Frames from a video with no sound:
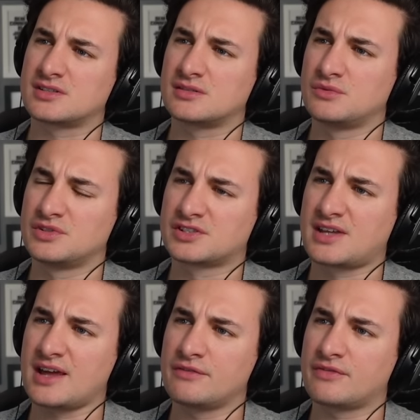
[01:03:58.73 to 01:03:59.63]
Was
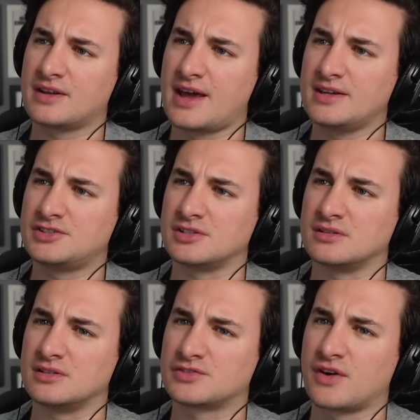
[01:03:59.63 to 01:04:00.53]
Dave an
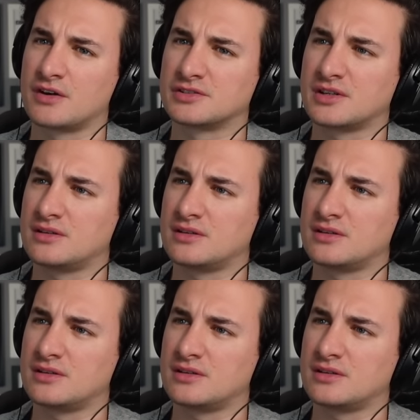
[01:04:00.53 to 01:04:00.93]
agent as far as not